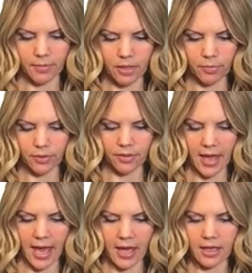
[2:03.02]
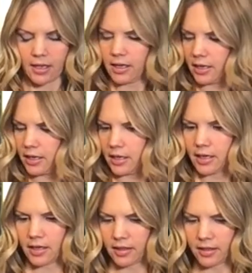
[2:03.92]
I'm gonna put that
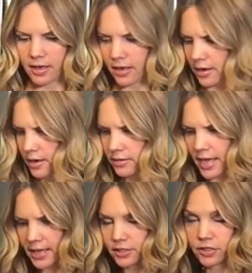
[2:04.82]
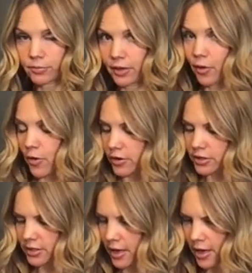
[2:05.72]
in there. That is
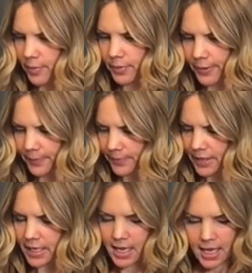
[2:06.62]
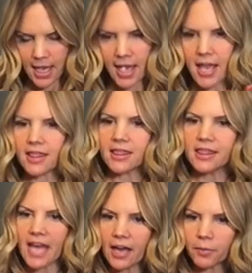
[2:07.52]
3/4 cup. And
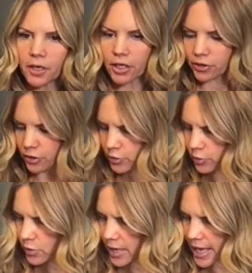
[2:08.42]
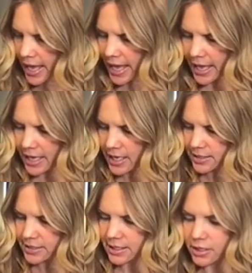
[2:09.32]
then we're gonna do a
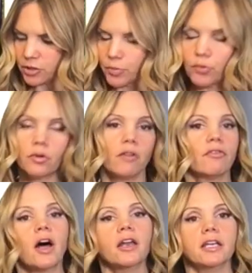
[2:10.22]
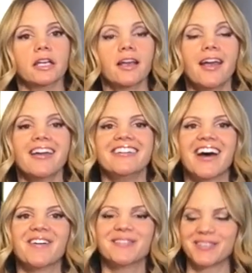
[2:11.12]
teaspoon of honey.
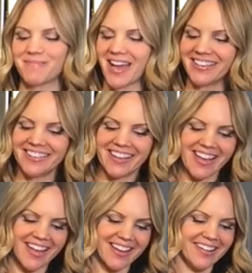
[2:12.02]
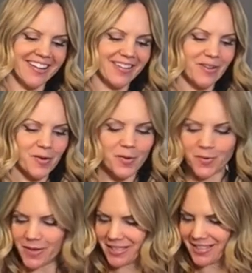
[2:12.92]
Now, depending on
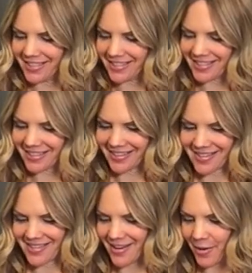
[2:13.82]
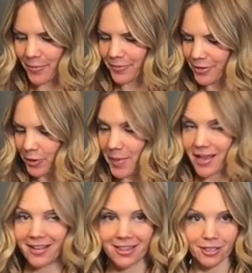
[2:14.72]
who is, you're
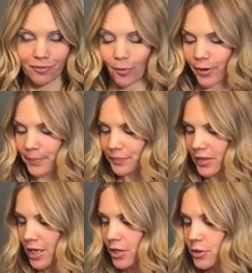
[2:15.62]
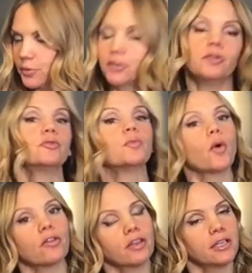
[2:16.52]
making this for, you can use
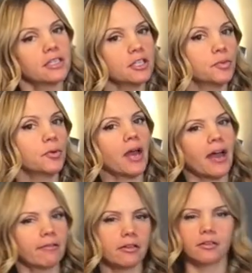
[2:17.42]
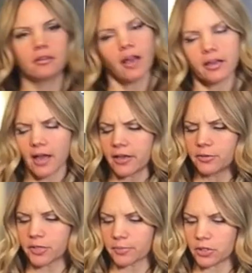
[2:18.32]
more than a teaspoon. I
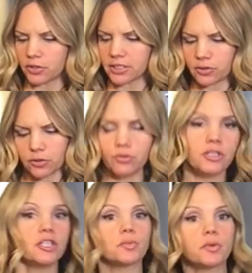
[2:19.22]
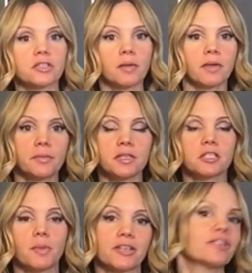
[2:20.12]
use up to 2 teaspoons sometimes,
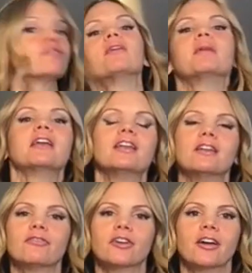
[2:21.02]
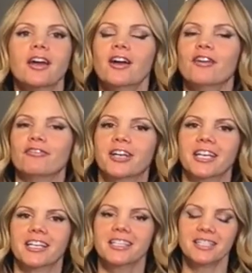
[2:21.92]
especially if I'm making it for
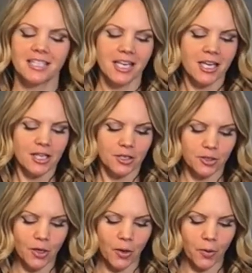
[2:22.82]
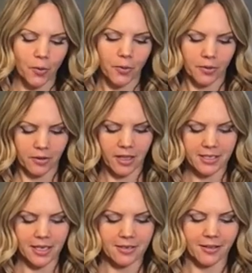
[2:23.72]
kids. So they
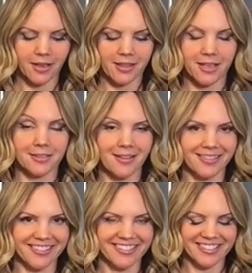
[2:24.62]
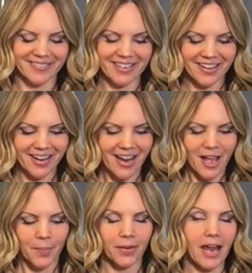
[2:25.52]
tend to like things a little sweeter.
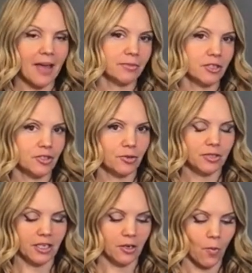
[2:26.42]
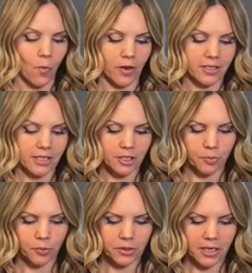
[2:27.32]
But I'm just using 1
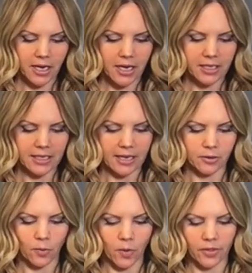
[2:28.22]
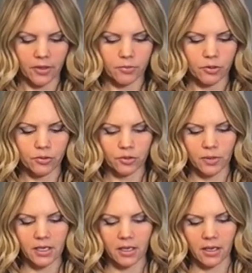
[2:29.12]
teaspoon today because I don't want them too
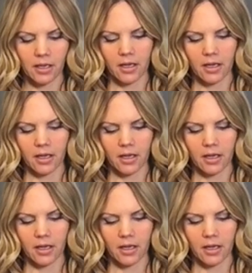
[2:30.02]
sweet.